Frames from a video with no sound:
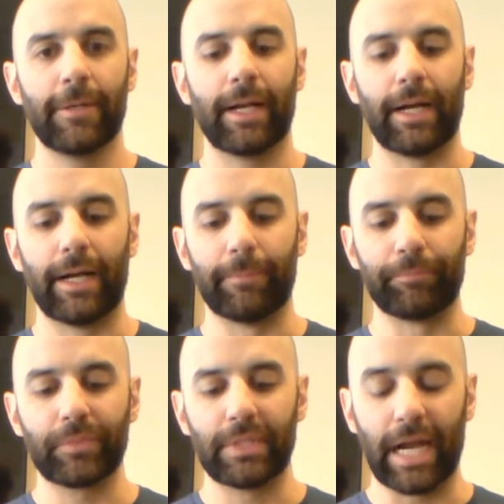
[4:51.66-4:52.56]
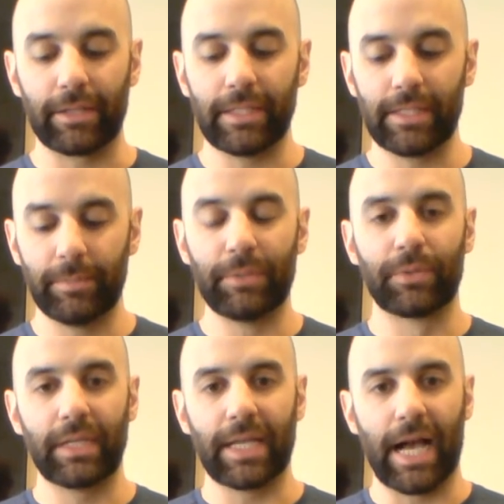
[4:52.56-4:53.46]
Now you need to be
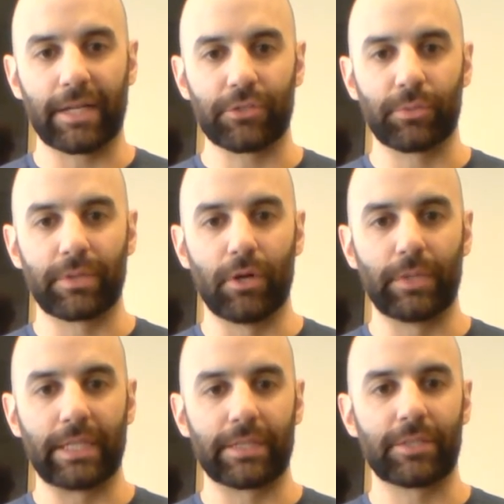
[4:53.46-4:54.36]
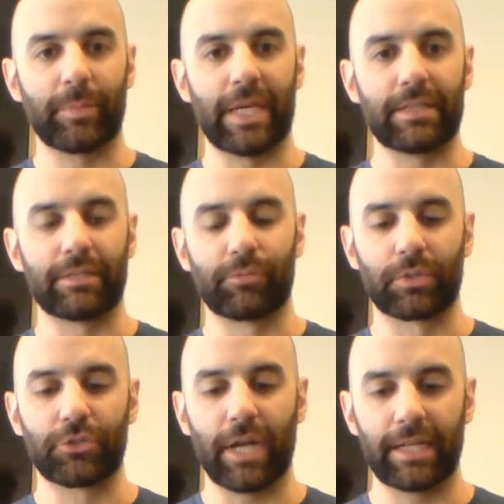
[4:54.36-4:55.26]
really honest with owning this space. If
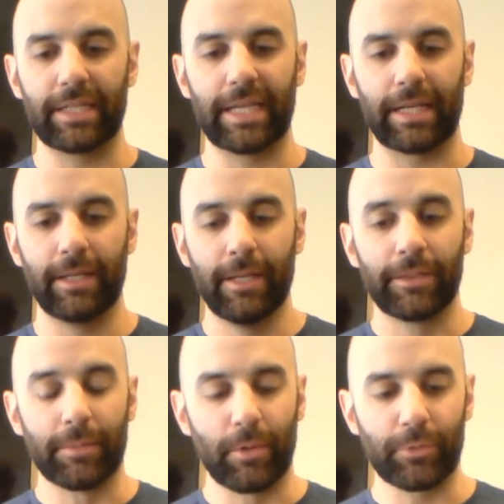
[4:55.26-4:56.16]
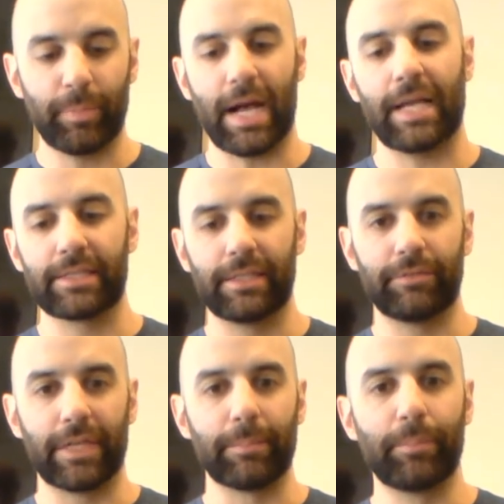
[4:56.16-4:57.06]
we're trying to get the most
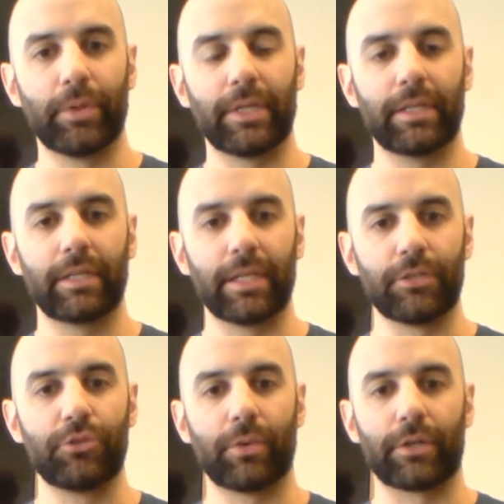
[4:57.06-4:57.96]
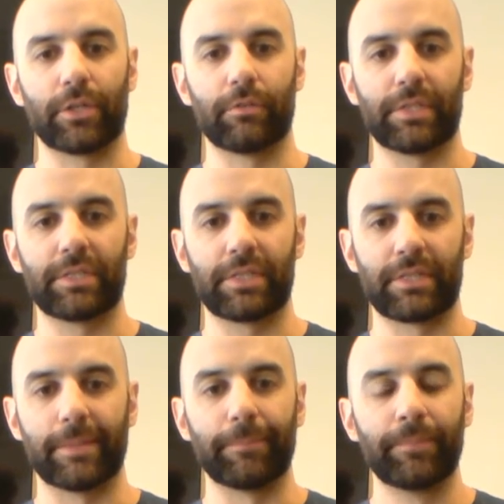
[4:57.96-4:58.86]
positive input into our nervous
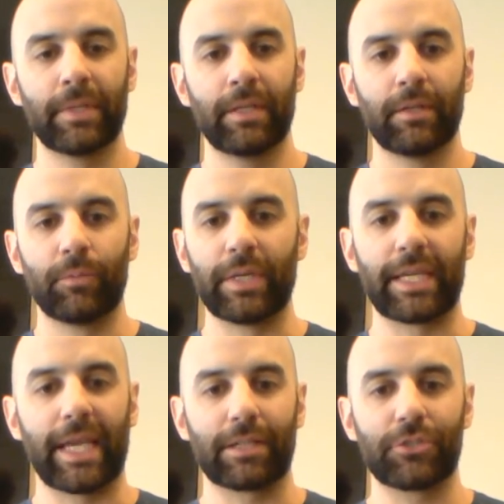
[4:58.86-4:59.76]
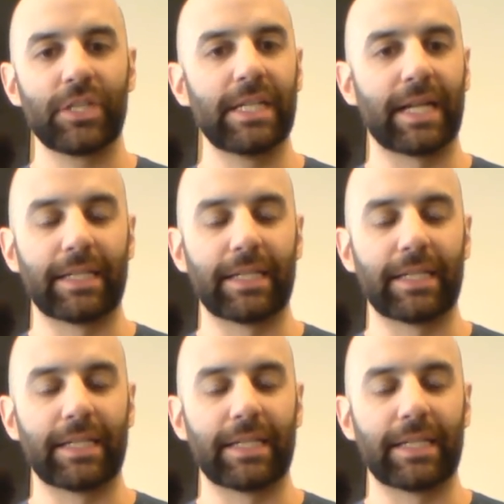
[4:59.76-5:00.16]
system, we can't cheat on